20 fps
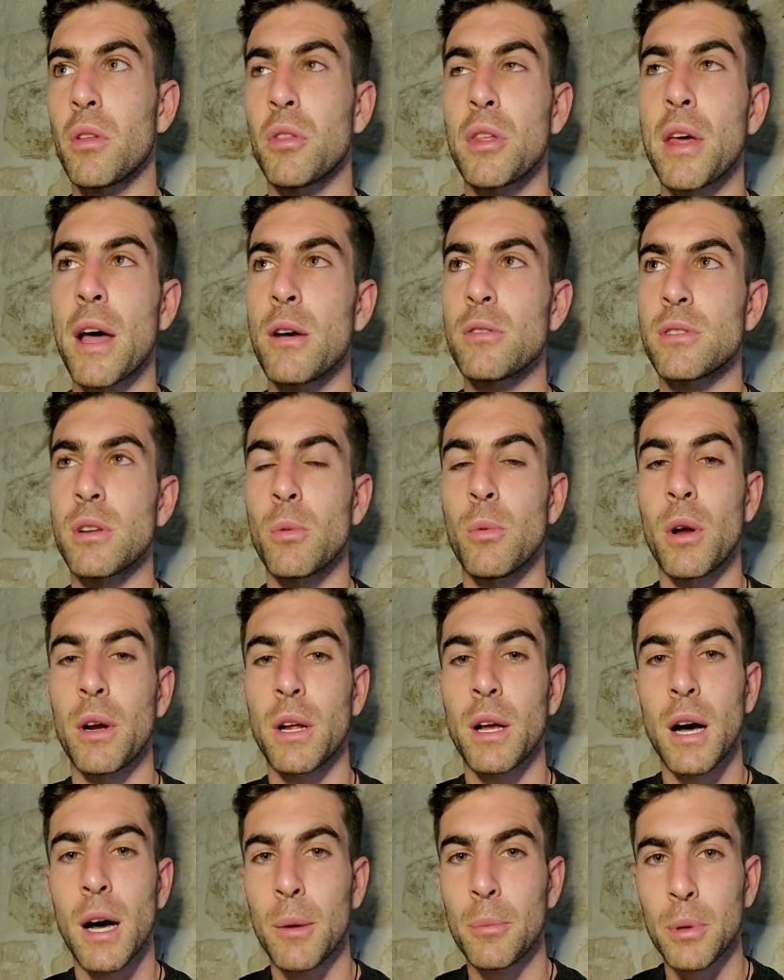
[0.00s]
1,001
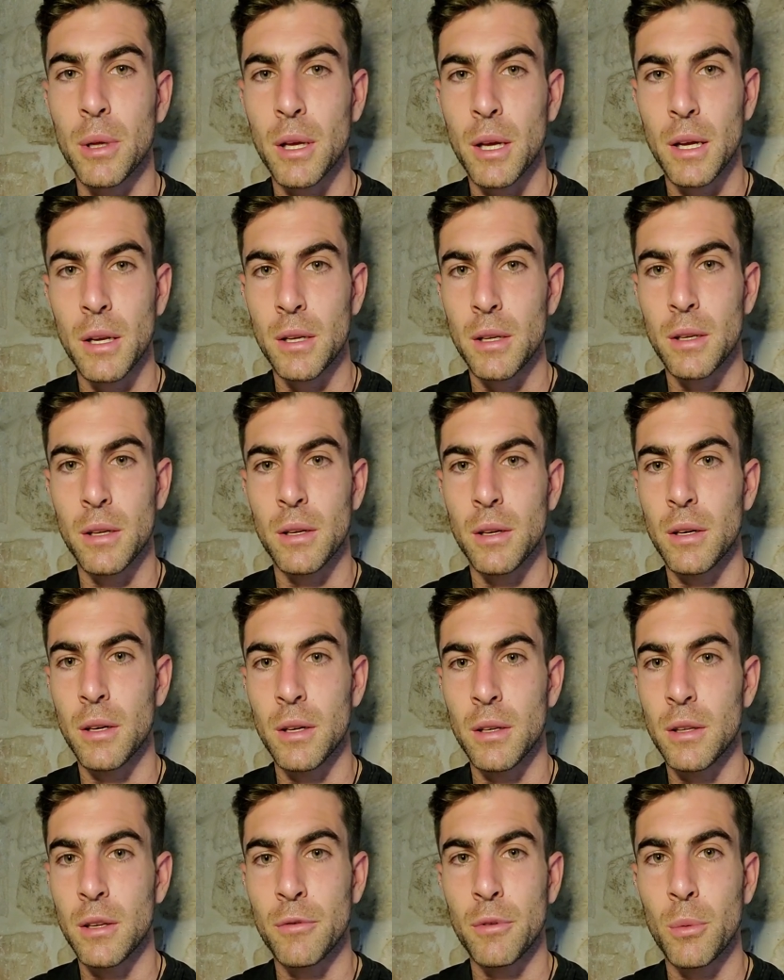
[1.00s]
complicated
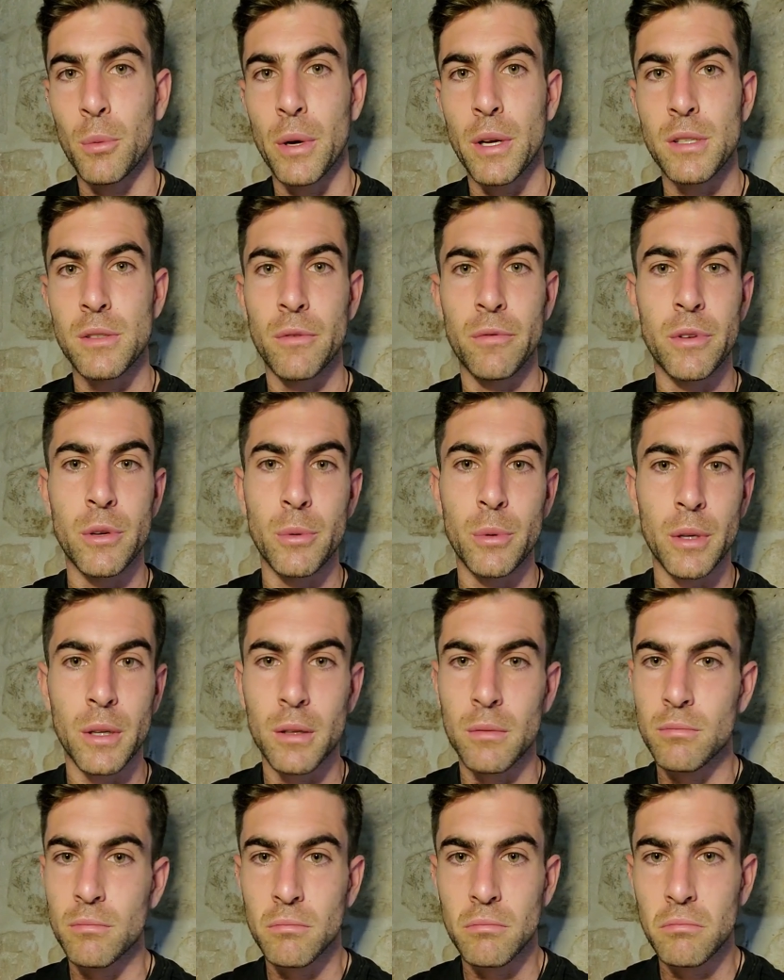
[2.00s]
different ways of
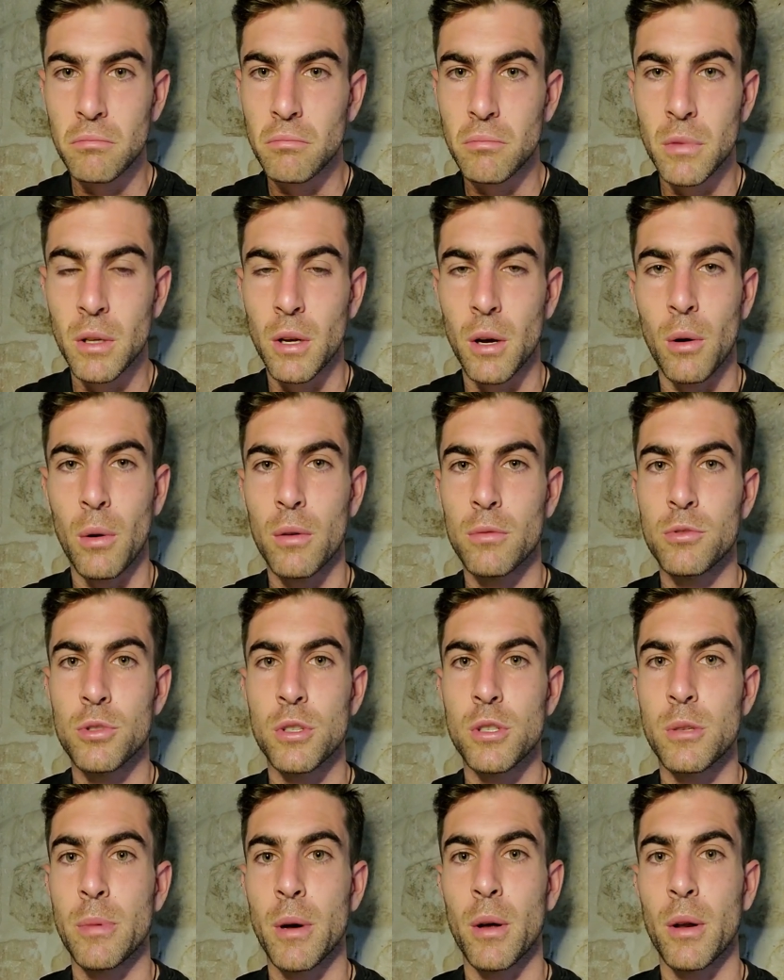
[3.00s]
viewing,
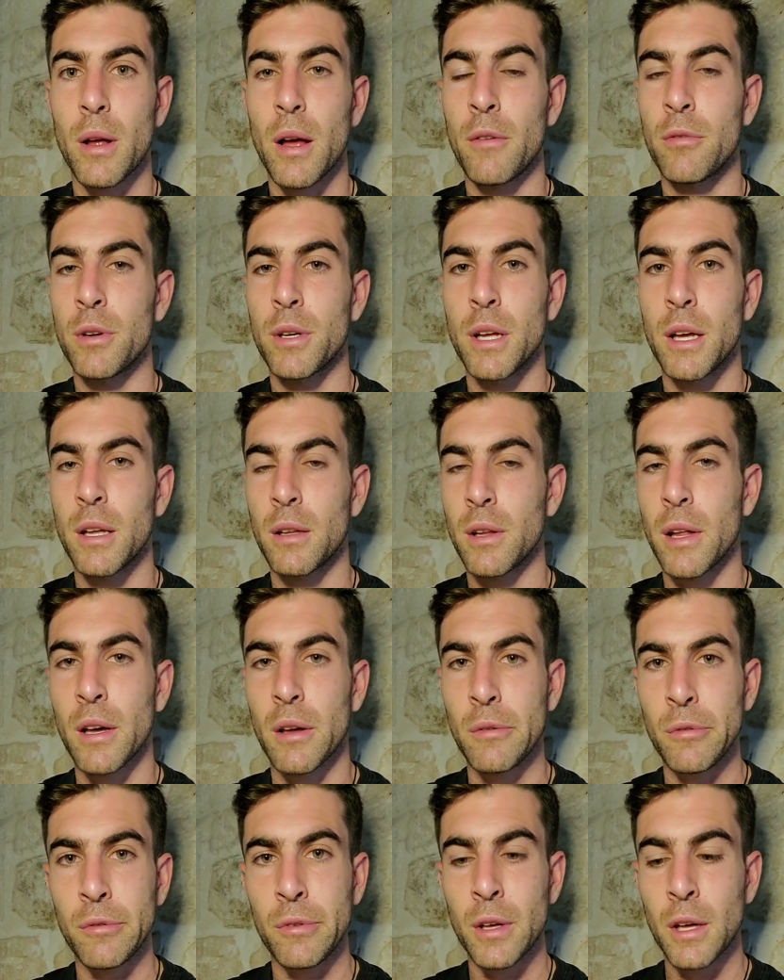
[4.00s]
just about everyday
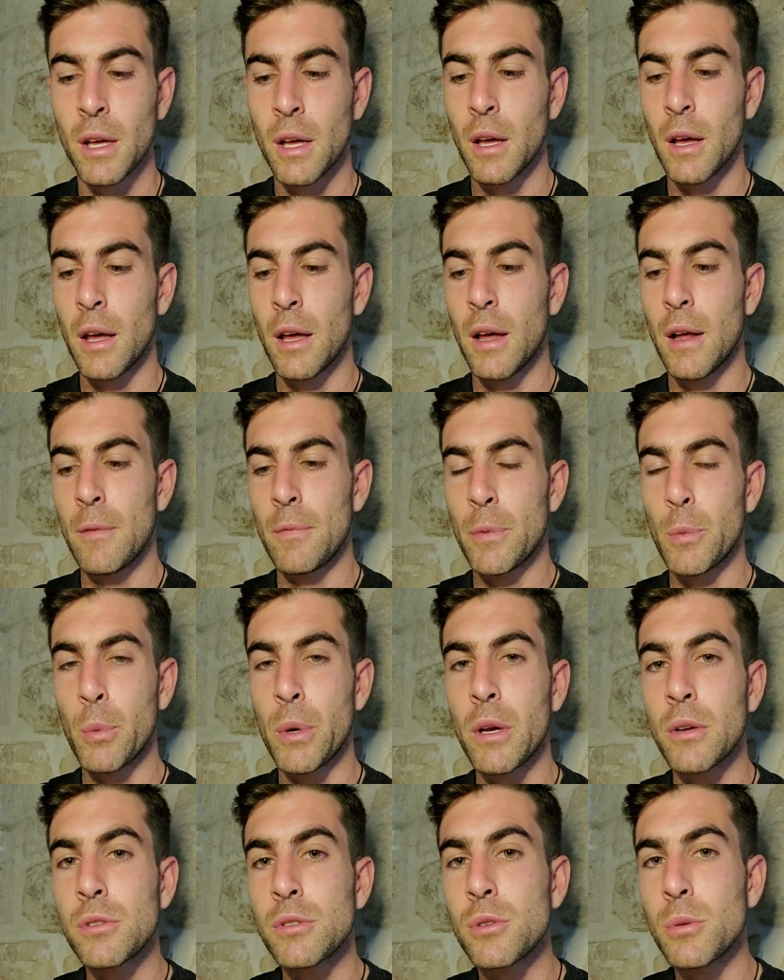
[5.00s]
life,
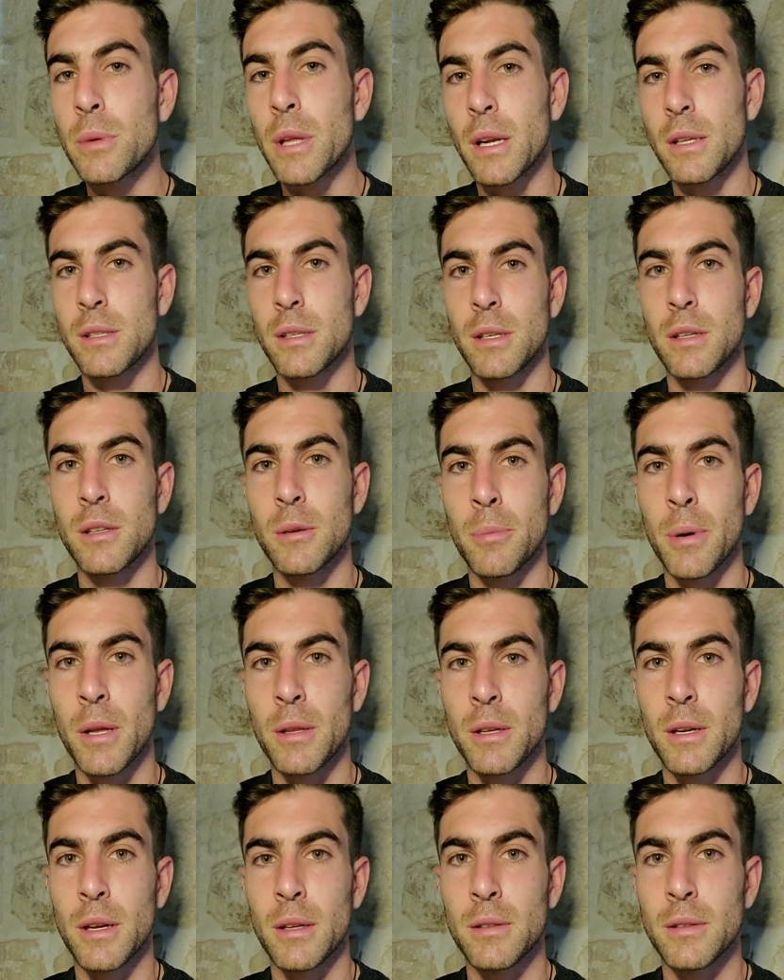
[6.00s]
we assume that it's an
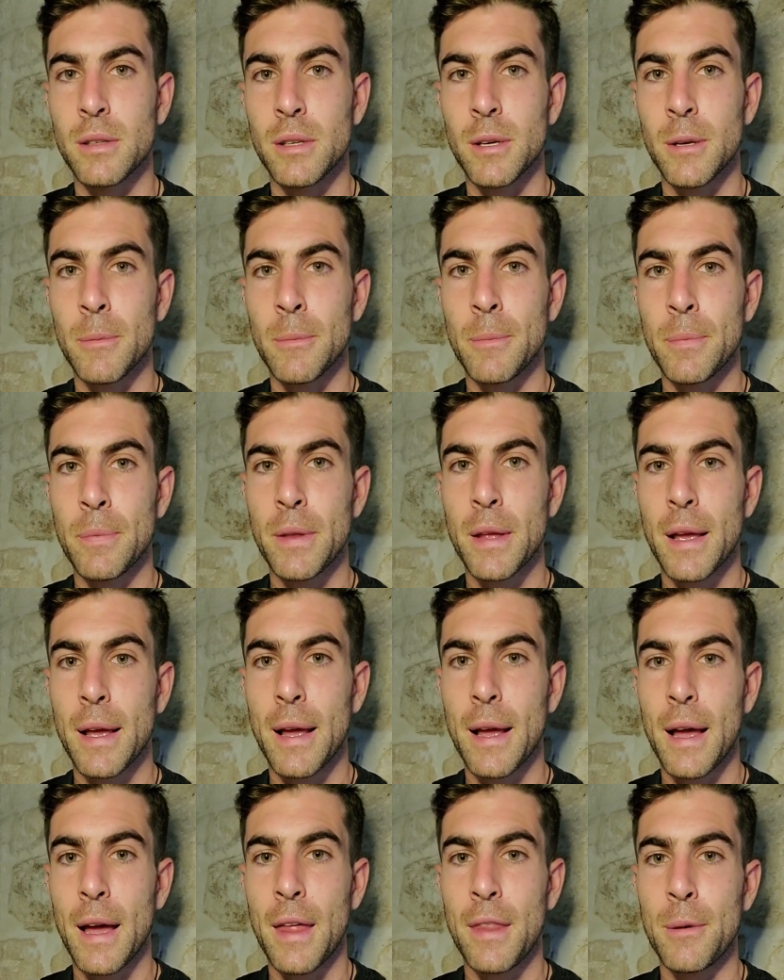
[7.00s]
independent entity.
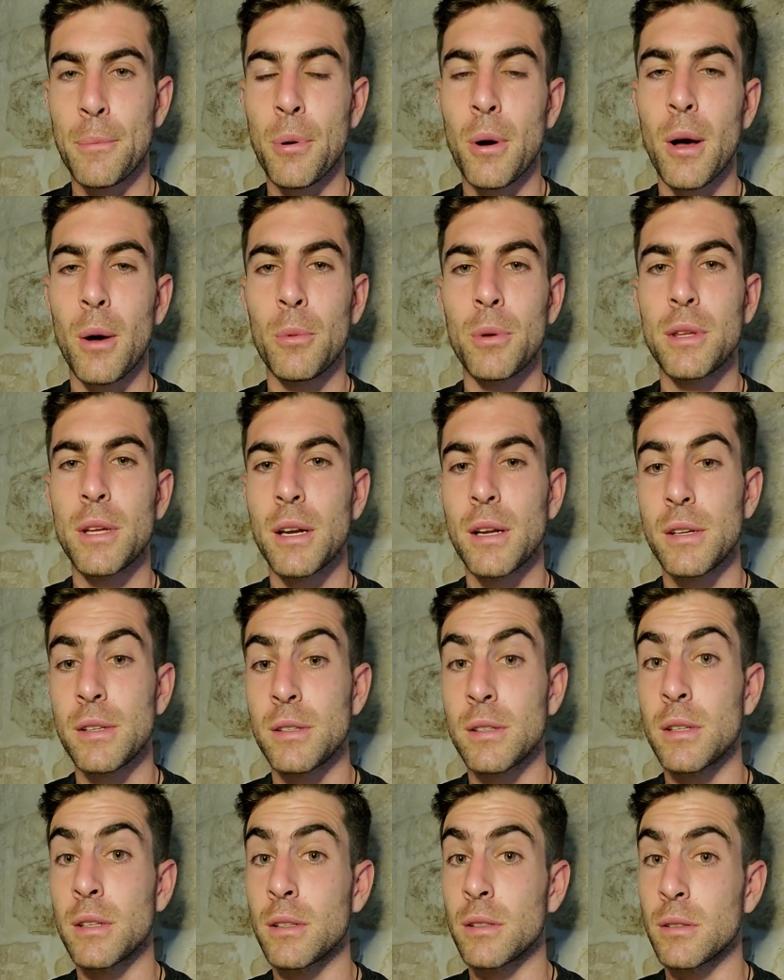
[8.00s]
And the problem with that
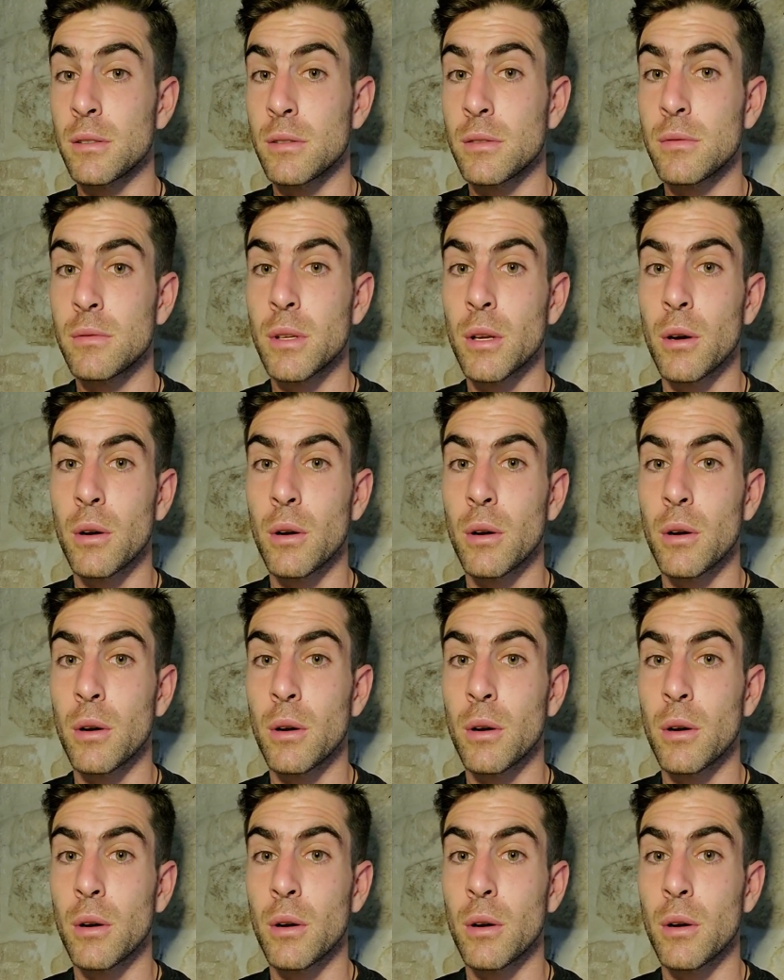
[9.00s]
is